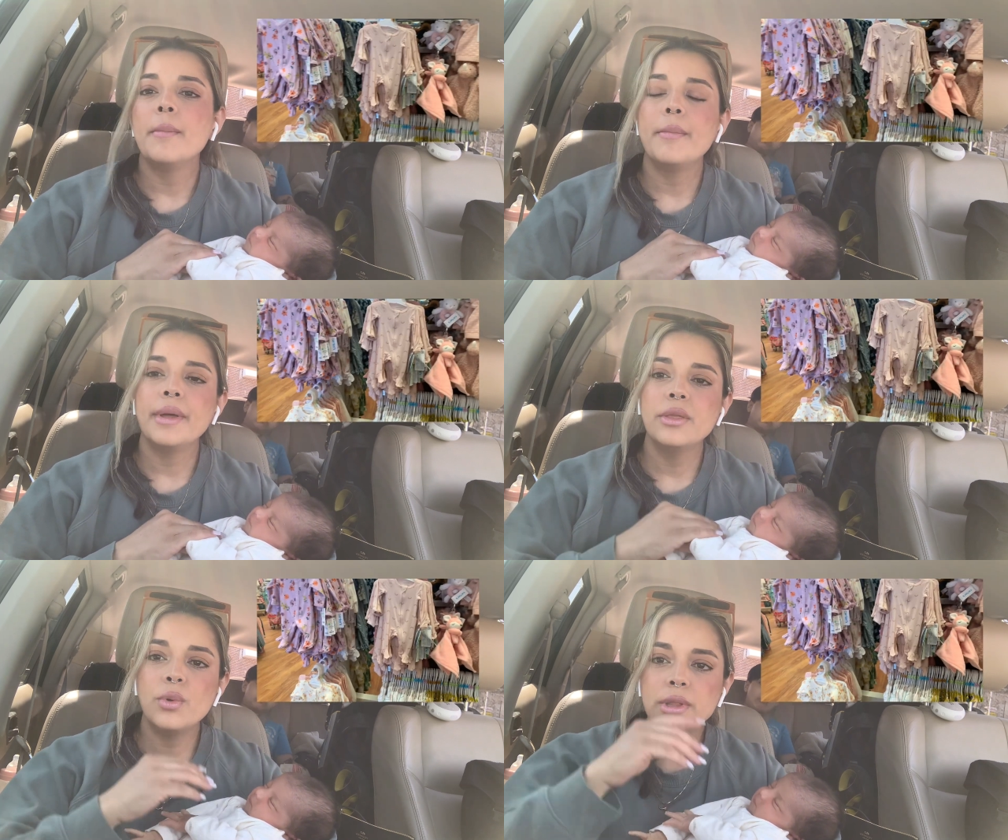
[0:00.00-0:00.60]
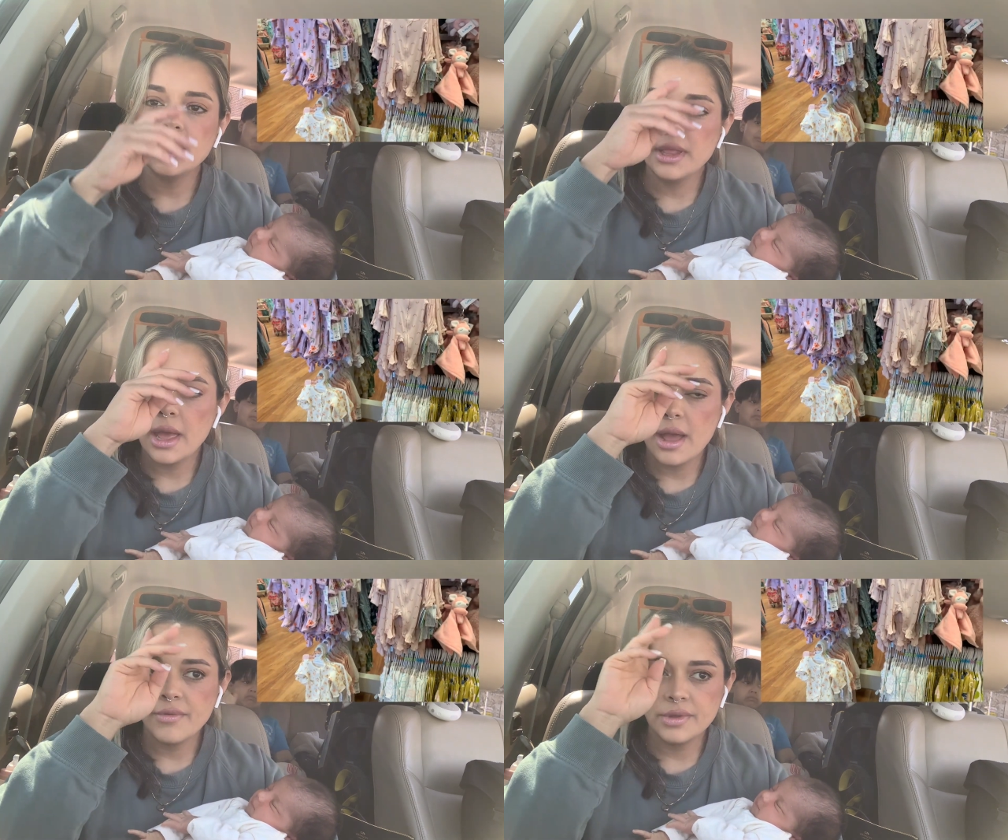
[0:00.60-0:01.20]
but the one that they
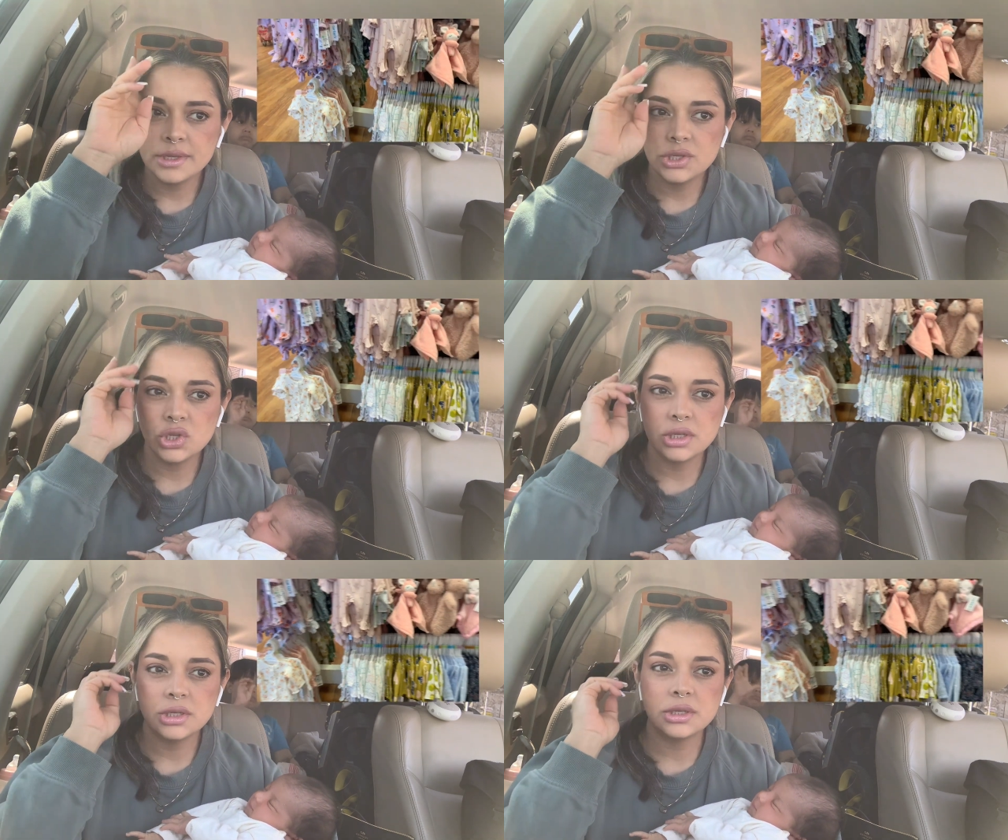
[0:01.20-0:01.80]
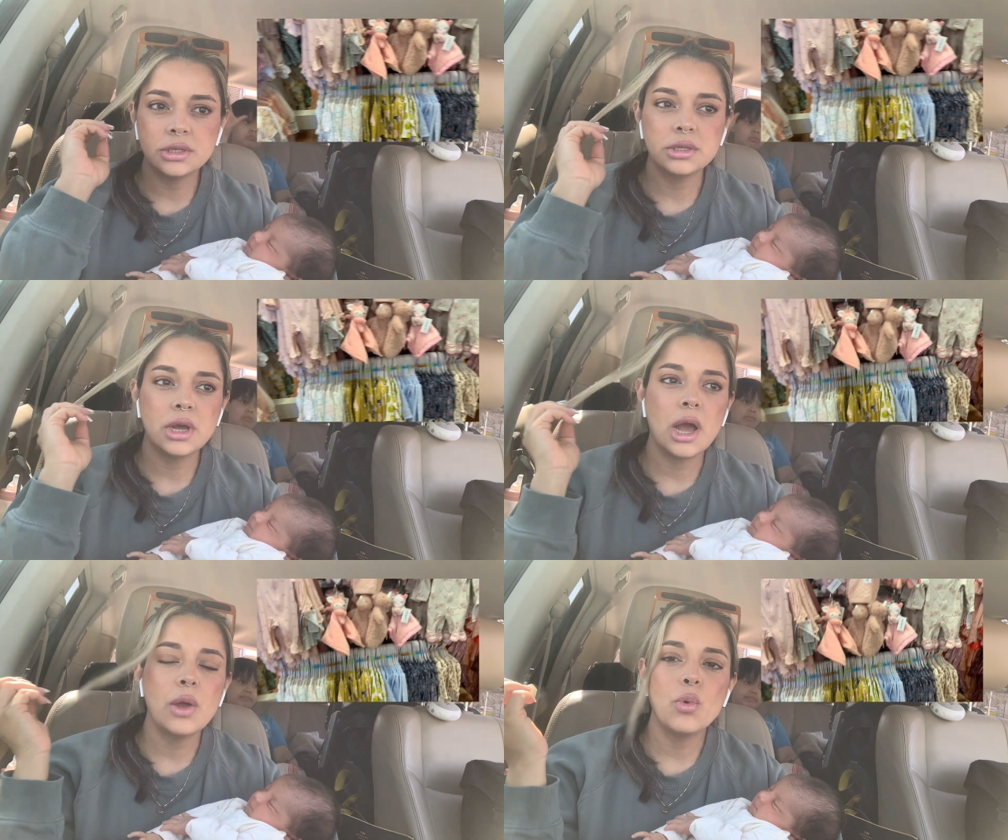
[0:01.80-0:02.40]
yeah, had was just
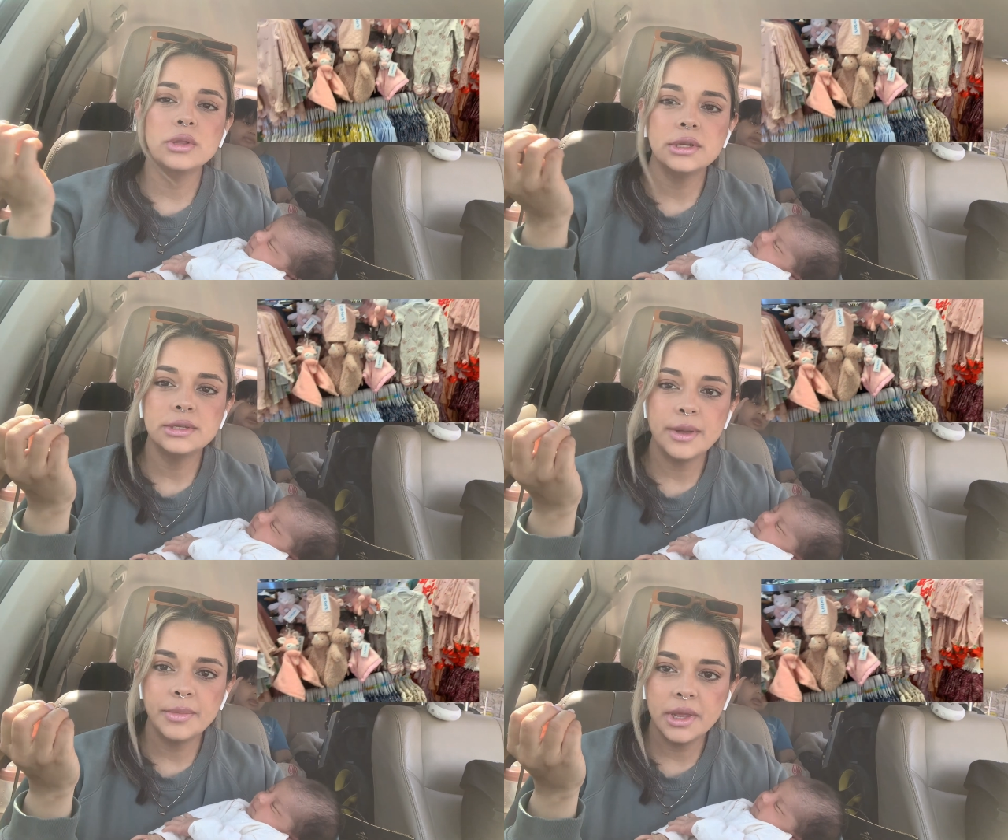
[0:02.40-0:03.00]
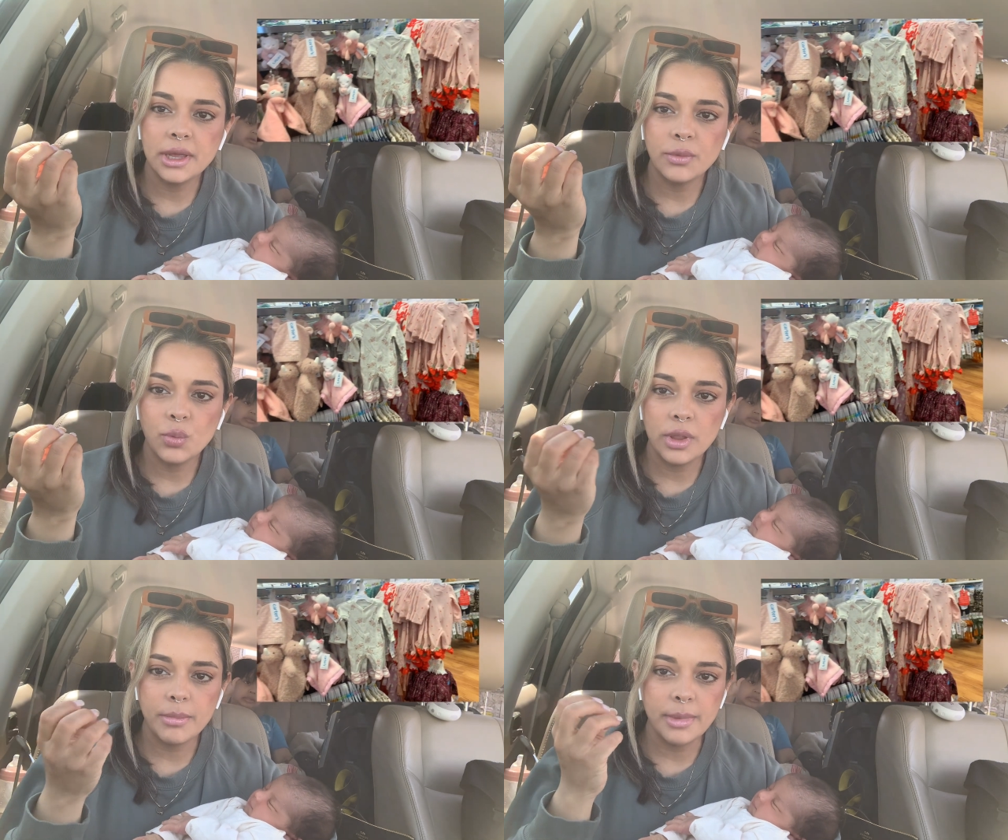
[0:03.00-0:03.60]
uh, I wanted something
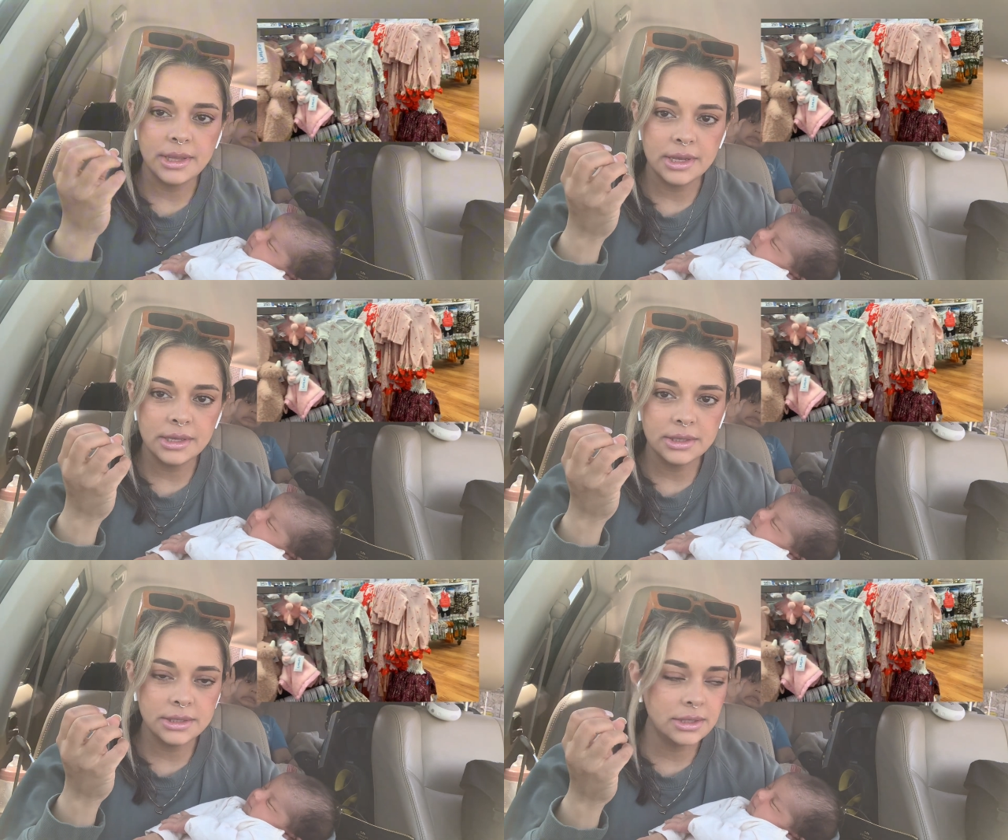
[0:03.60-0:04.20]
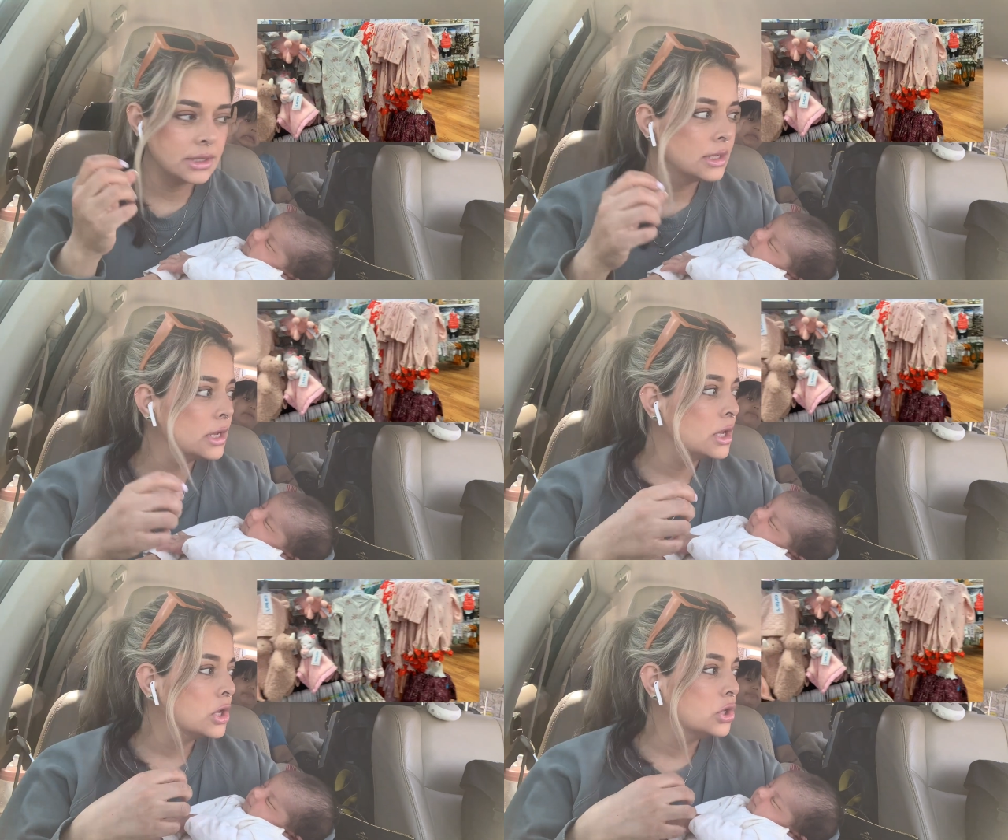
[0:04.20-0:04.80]
with mittens,
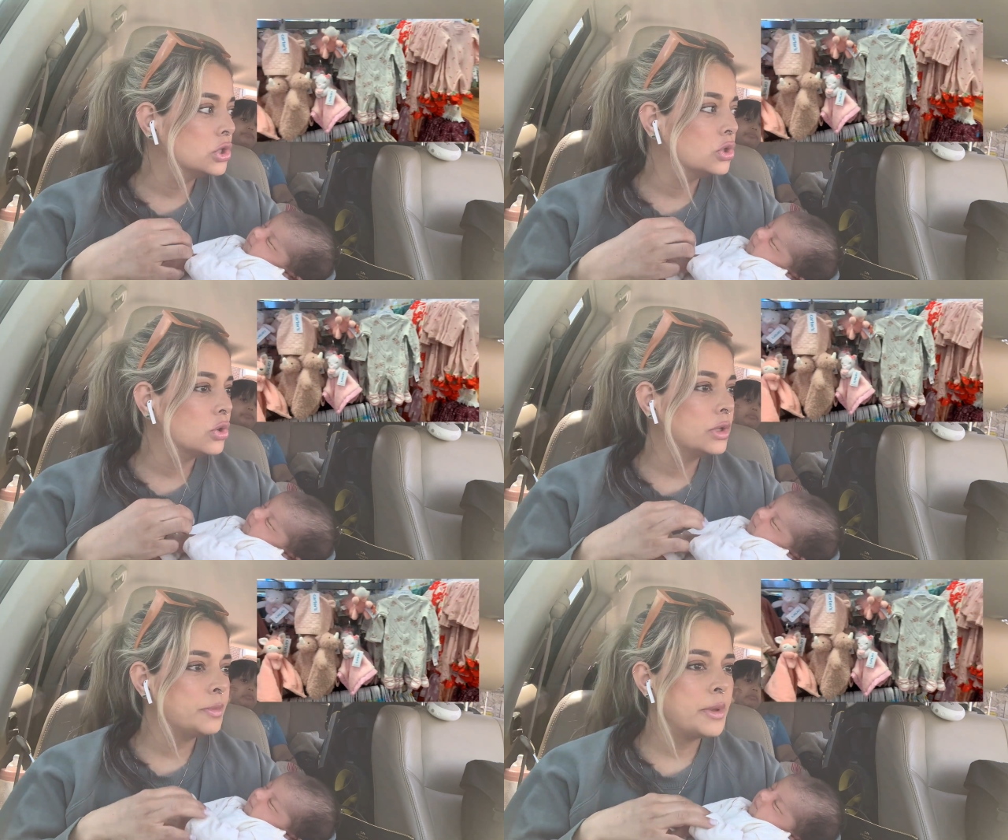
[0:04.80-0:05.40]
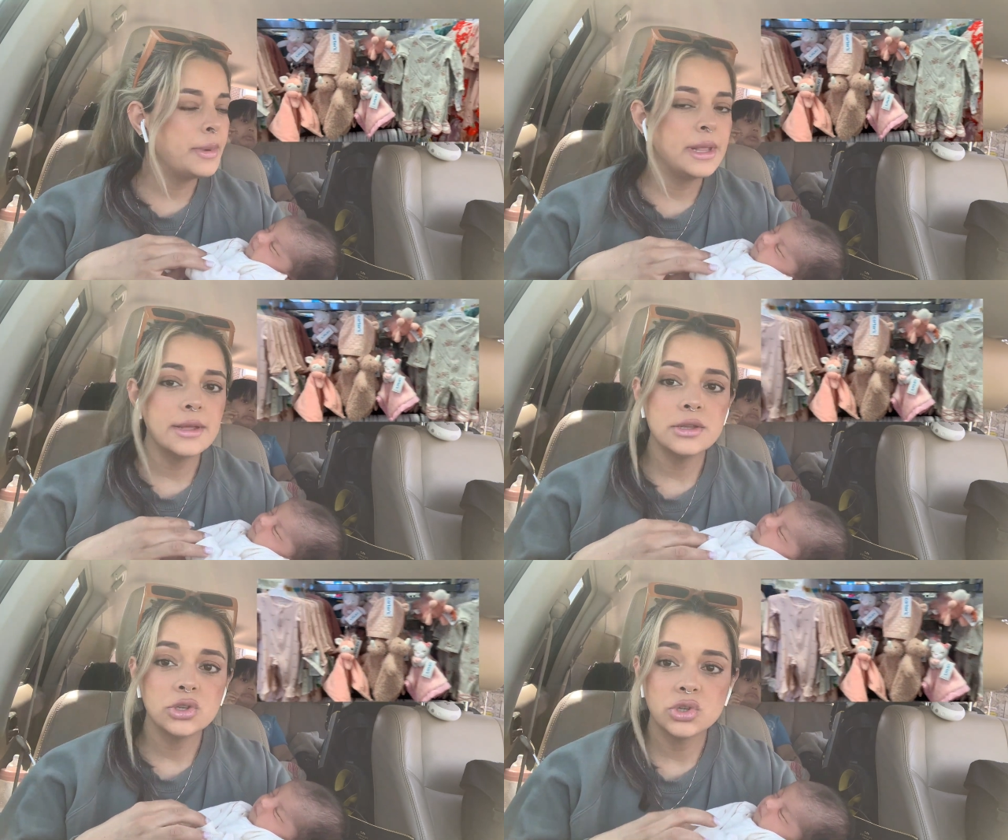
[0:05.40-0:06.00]
so the baby
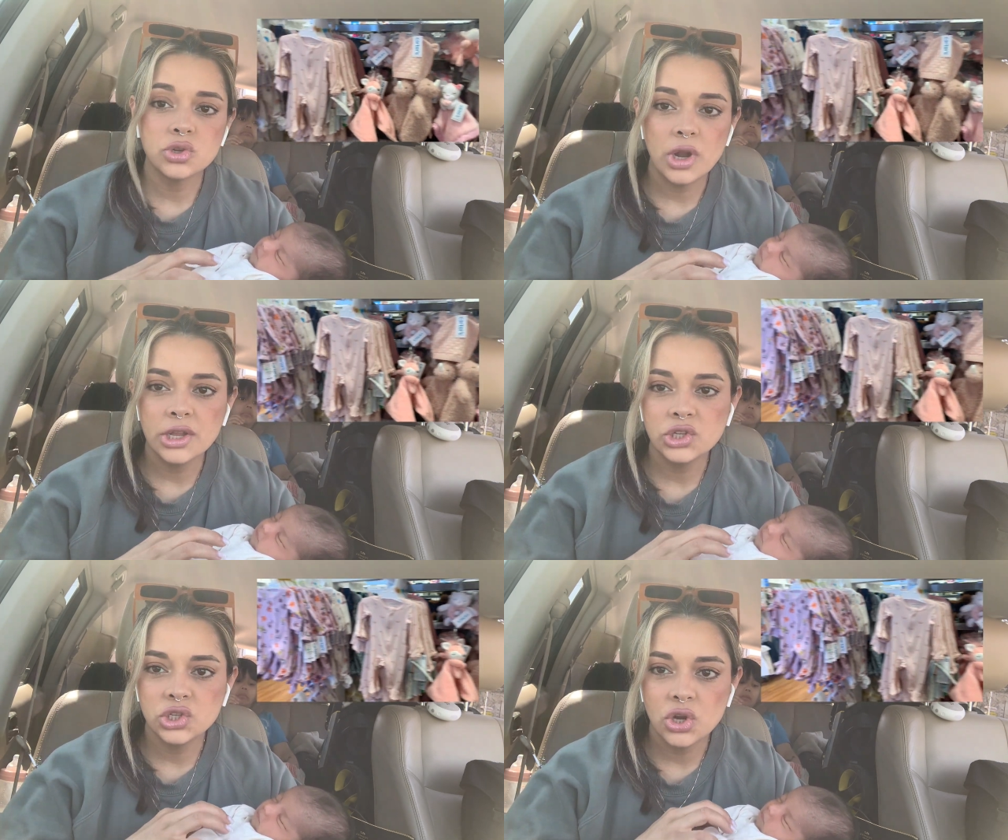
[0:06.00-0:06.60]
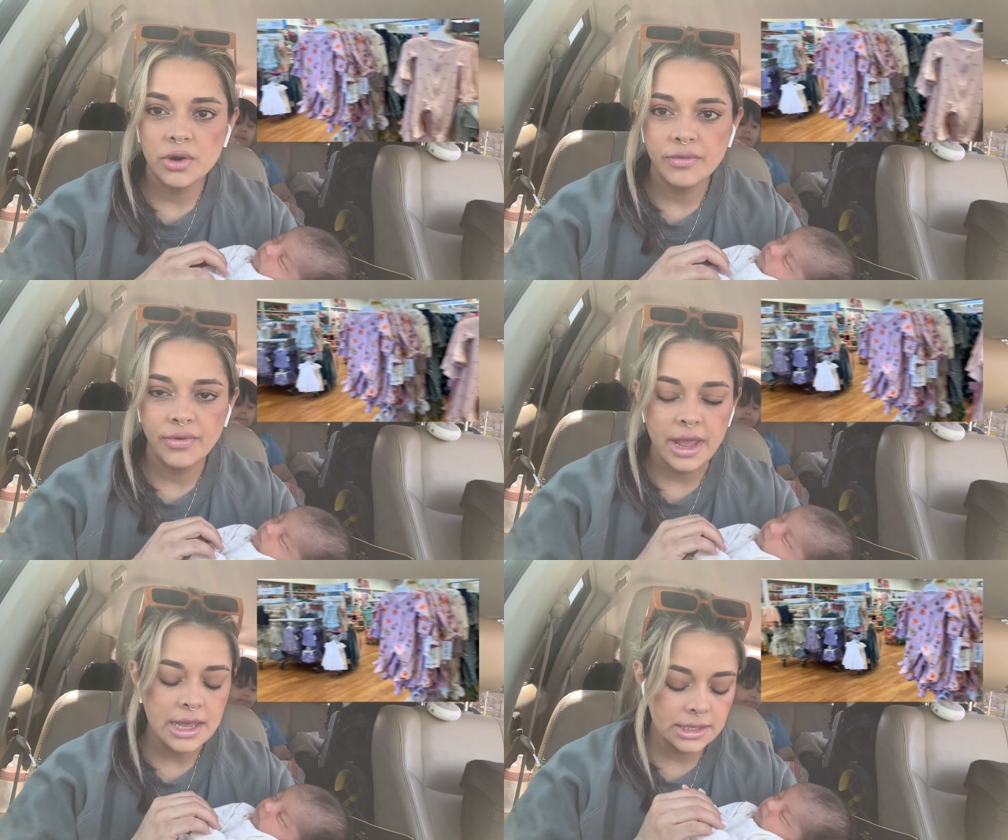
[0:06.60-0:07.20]
doesn't scratch her
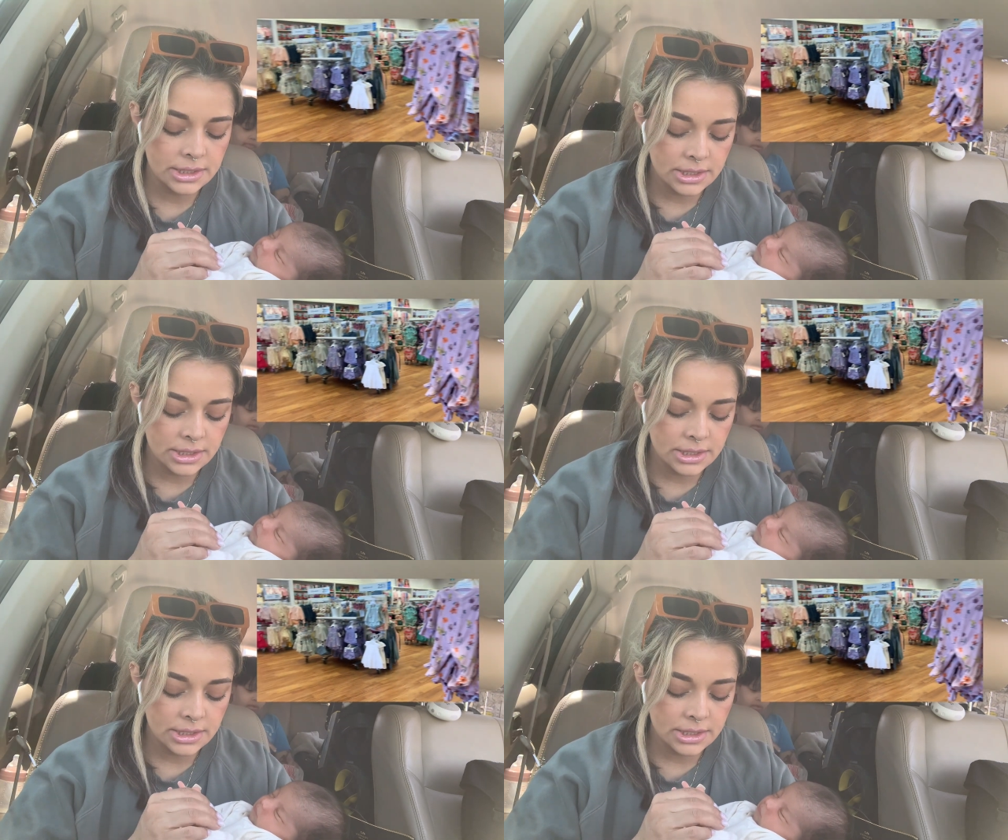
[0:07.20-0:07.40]
face.